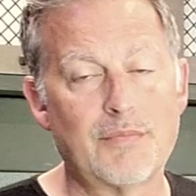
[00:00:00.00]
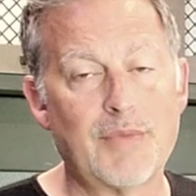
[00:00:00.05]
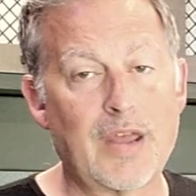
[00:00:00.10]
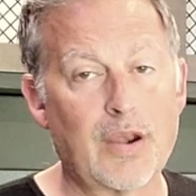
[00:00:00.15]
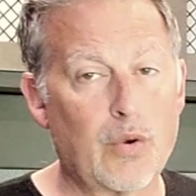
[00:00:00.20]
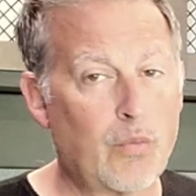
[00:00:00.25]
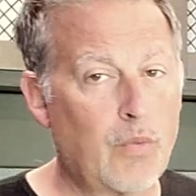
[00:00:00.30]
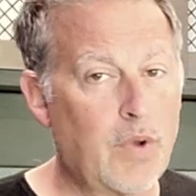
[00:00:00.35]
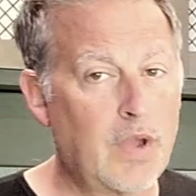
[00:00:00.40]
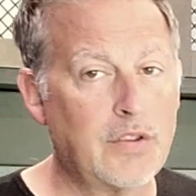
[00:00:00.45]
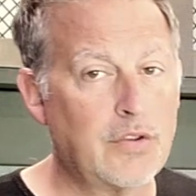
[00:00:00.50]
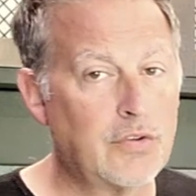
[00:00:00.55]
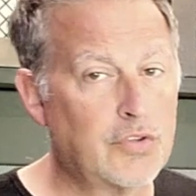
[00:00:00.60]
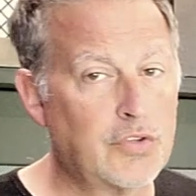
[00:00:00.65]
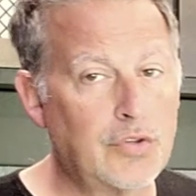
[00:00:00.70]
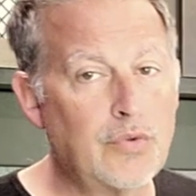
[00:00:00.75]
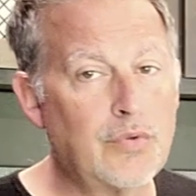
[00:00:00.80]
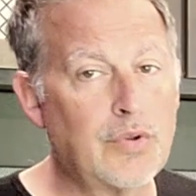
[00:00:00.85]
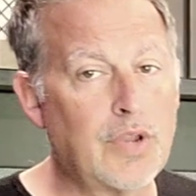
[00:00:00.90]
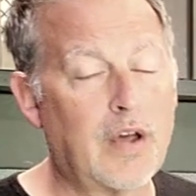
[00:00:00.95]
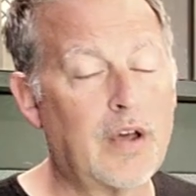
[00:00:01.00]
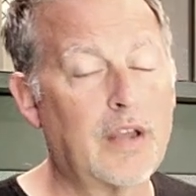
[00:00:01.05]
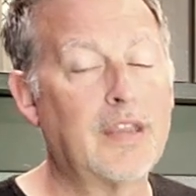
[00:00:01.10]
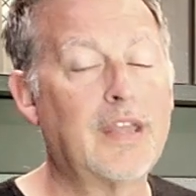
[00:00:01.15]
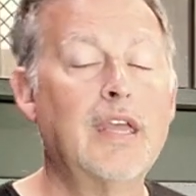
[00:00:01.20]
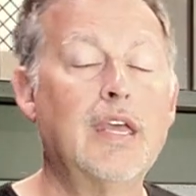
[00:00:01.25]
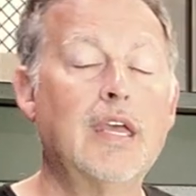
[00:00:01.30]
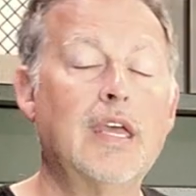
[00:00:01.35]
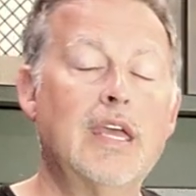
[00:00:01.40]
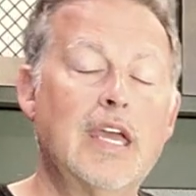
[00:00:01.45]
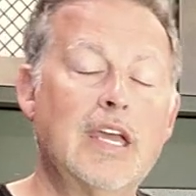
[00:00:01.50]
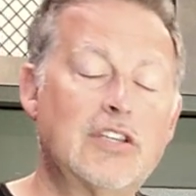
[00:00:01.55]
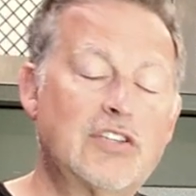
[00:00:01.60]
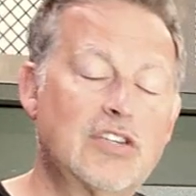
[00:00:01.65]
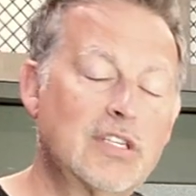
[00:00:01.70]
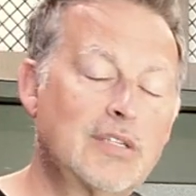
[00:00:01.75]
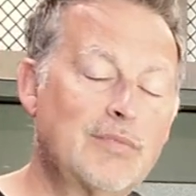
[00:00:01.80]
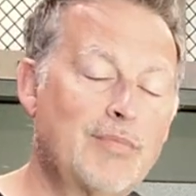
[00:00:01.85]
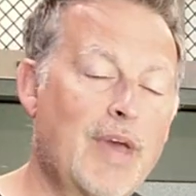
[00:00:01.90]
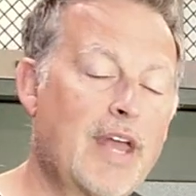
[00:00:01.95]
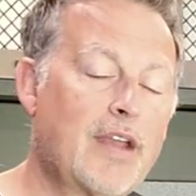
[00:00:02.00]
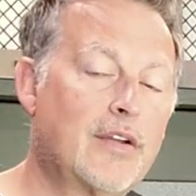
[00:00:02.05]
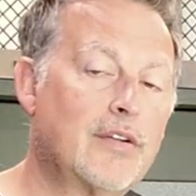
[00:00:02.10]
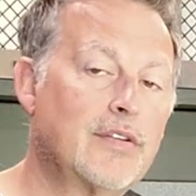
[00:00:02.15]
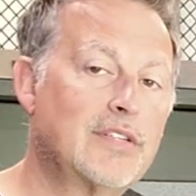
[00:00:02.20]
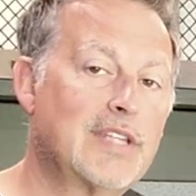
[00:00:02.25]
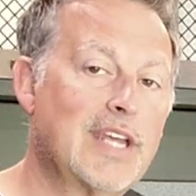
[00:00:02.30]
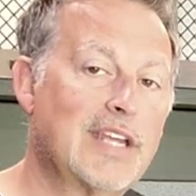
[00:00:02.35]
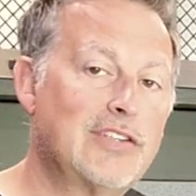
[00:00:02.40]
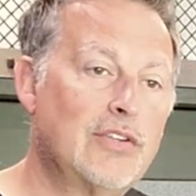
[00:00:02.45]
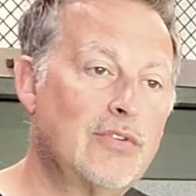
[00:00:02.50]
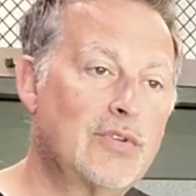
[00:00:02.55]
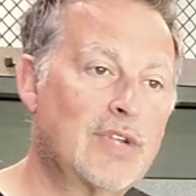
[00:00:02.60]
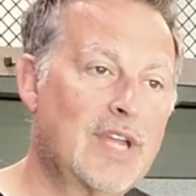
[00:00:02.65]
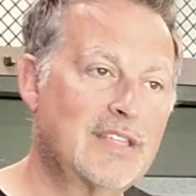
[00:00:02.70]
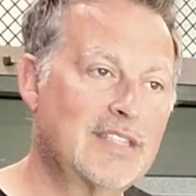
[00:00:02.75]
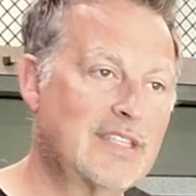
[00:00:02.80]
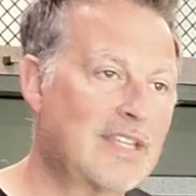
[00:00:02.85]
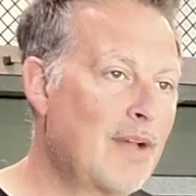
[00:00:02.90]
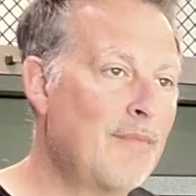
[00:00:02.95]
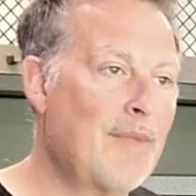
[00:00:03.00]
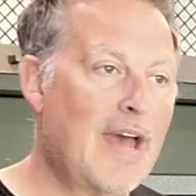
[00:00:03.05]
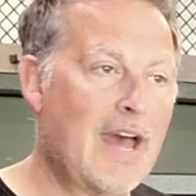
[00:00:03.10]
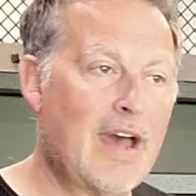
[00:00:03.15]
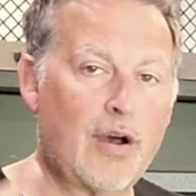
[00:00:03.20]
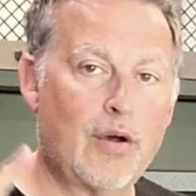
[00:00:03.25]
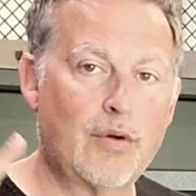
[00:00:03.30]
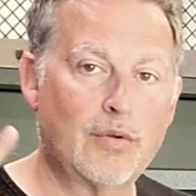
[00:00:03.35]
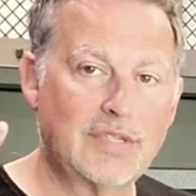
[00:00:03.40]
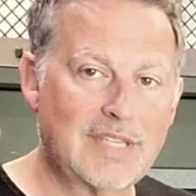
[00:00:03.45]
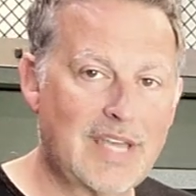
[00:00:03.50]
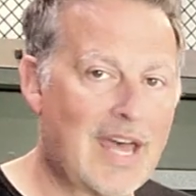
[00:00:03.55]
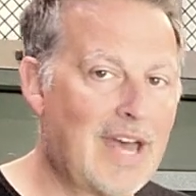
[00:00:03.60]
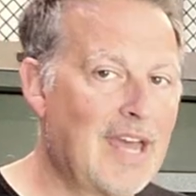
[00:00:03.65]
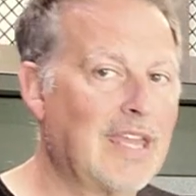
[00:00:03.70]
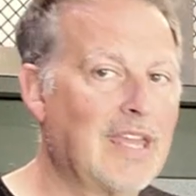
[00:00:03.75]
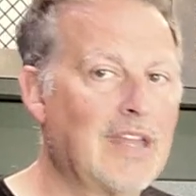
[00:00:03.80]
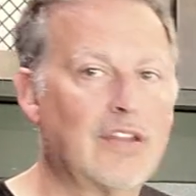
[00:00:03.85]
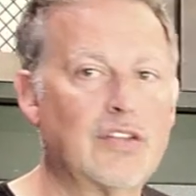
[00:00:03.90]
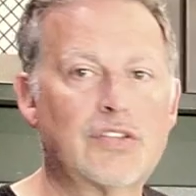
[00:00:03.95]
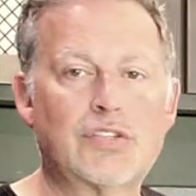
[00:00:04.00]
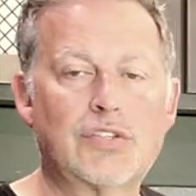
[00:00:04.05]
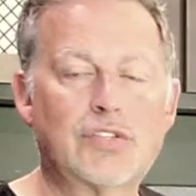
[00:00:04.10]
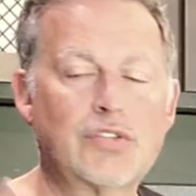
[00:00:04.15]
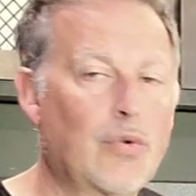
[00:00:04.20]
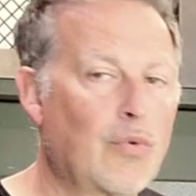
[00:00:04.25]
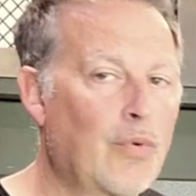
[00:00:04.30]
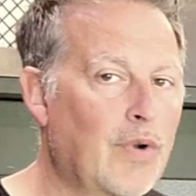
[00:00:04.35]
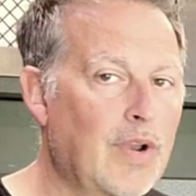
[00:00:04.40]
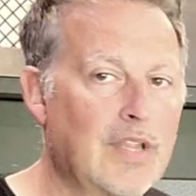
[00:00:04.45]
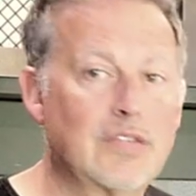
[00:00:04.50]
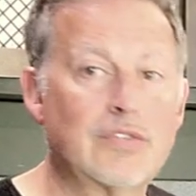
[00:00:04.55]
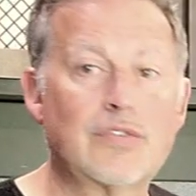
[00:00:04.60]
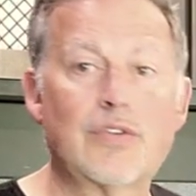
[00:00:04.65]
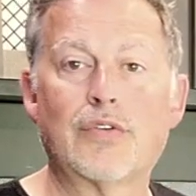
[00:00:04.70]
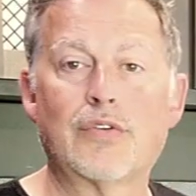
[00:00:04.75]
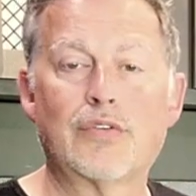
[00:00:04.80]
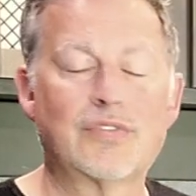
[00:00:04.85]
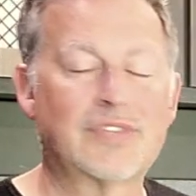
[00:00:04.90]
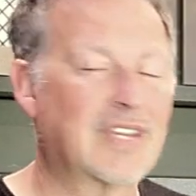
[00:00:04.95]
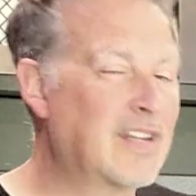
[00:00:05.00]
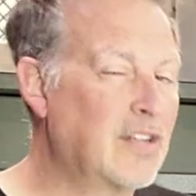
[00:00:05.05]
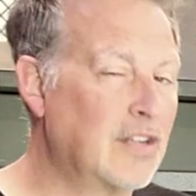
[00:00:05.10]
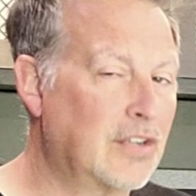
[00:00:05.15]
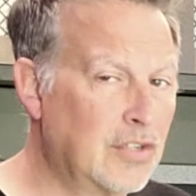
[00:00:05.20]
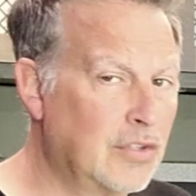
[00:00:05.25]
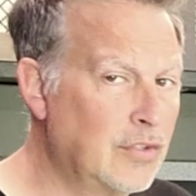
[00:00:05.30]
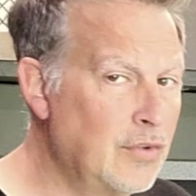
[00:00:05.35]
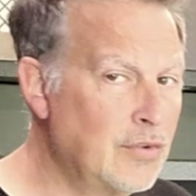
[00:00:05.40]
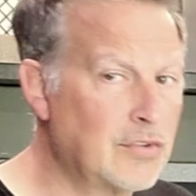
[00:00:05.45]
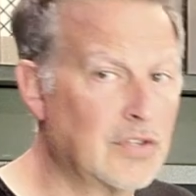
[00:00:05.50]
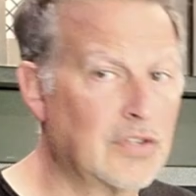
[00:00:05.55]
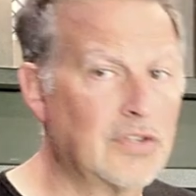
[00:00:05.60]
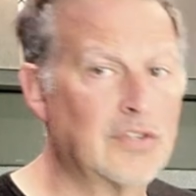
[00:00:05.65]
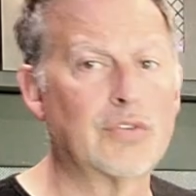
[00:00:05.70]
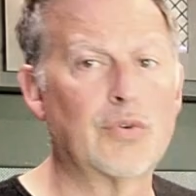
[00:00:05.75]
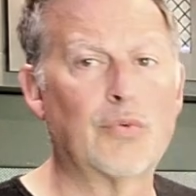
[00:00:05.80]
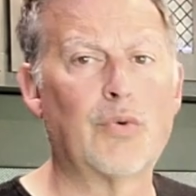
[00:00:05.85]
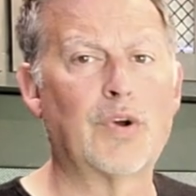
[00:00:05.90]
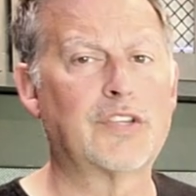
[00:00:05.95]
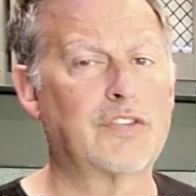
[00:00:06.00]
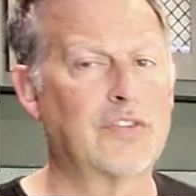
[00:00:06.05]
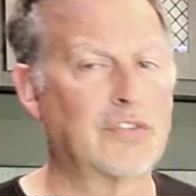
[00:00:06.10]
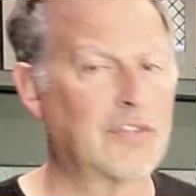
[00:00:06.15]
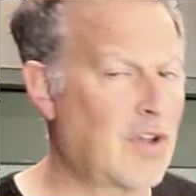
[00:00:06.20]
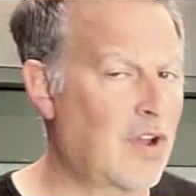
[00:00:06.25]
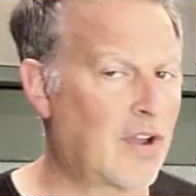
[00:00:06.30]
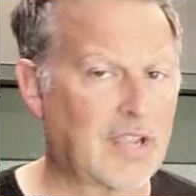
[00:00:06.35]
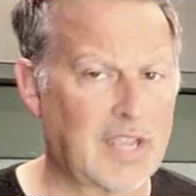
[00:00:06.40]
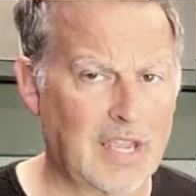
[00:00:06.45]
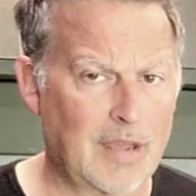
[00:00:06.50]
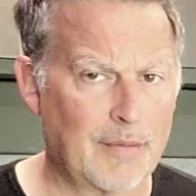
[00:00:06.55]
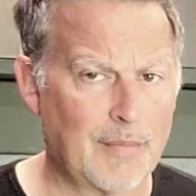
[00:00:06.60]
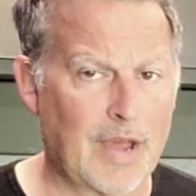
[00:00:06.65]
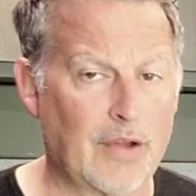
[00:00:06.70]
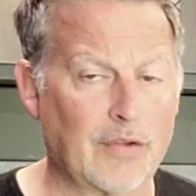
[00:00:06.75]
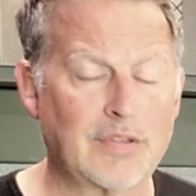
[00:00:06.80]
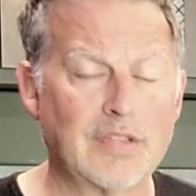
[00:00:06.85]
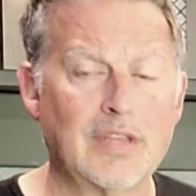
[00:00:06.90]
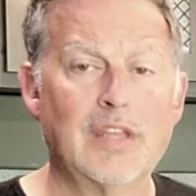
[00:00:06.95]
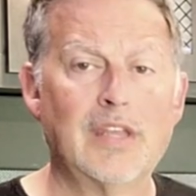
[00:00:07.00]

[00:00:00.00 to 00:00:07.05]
matter what you shoot on, it just matters that you somehow tie in a story so there's a conclusion to what you're talking about.